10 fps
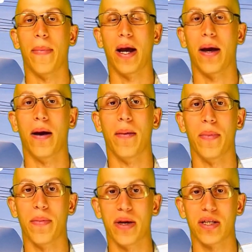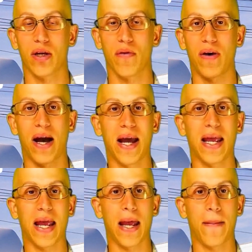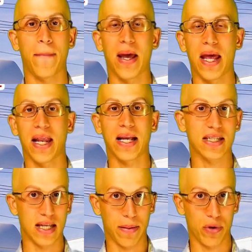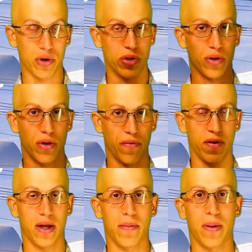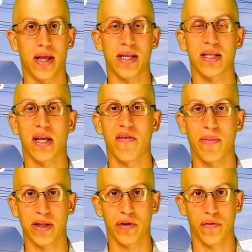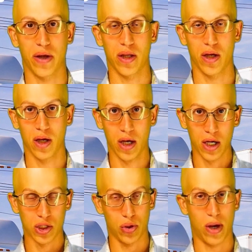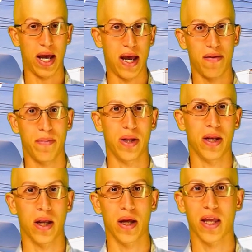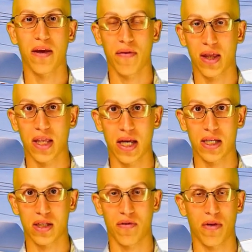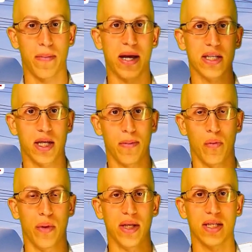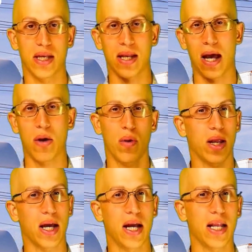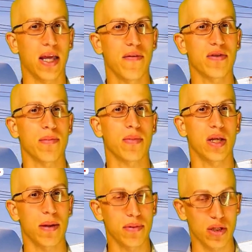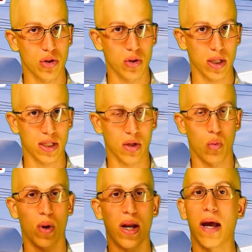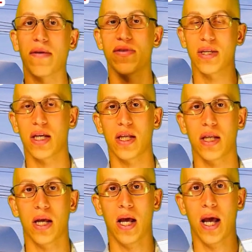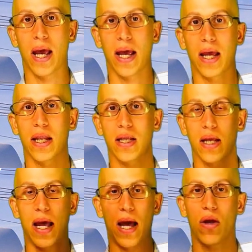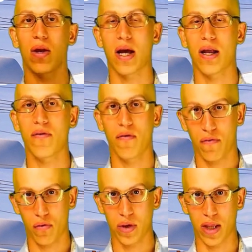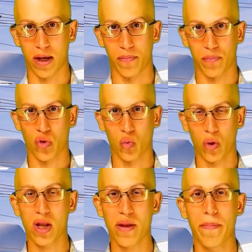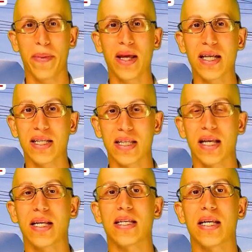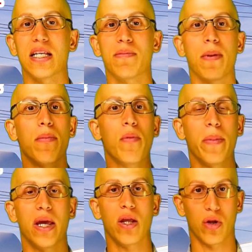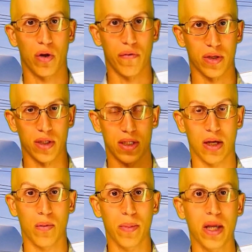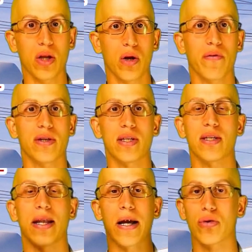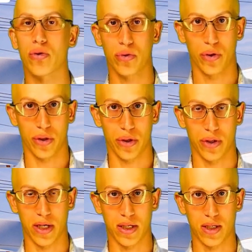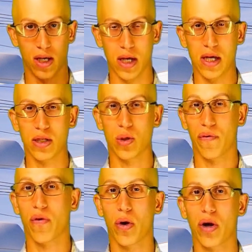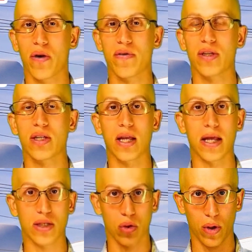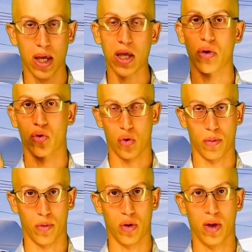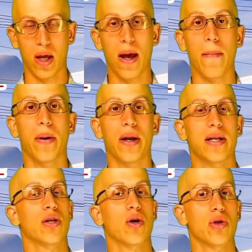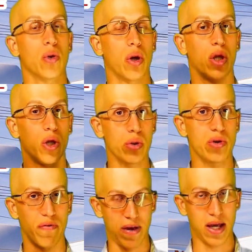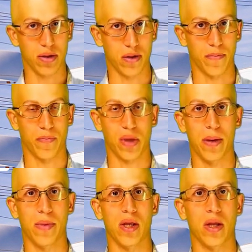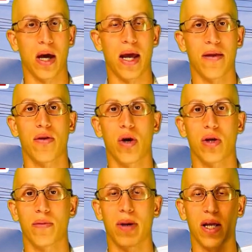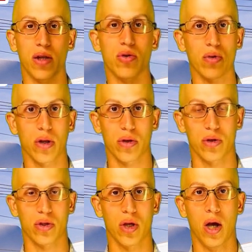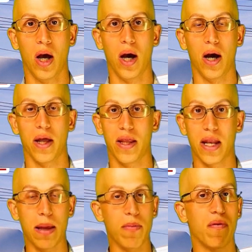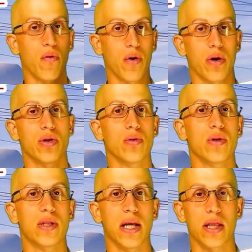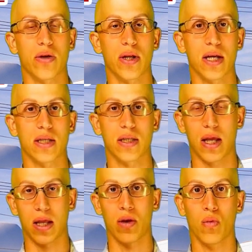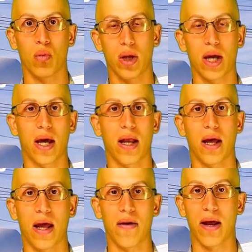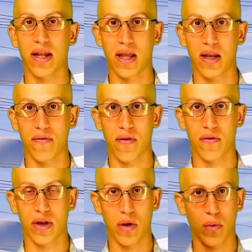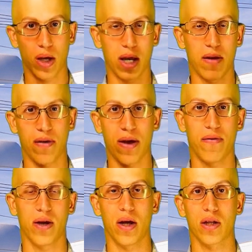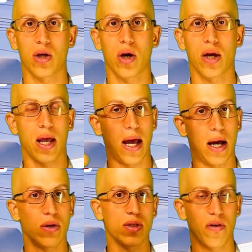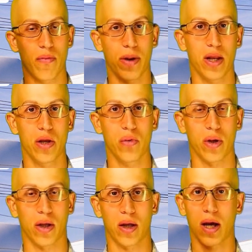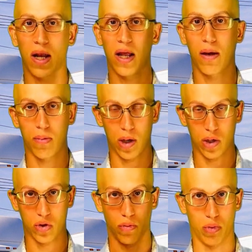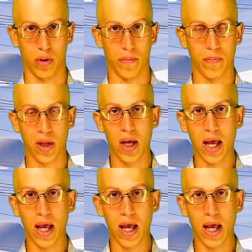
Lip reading: Myself, I am an examiner certified by the state of Pennsylvania, so I have been giving tests for the past couple weeks, and I want to kind of give some tips and tricks on what I've seen and how to kind of avoid that. One of the biggest things is people being nervous. Now, being nervous is natural during your test. So if you are nervous, it's okay, you're normal. But it's also a huge factor. I mean, I talked to my instructors the day before our students take their test, and we kind of, at the end of every day, we kind of have a talk, how's everybody doing? Kind of like a progress report.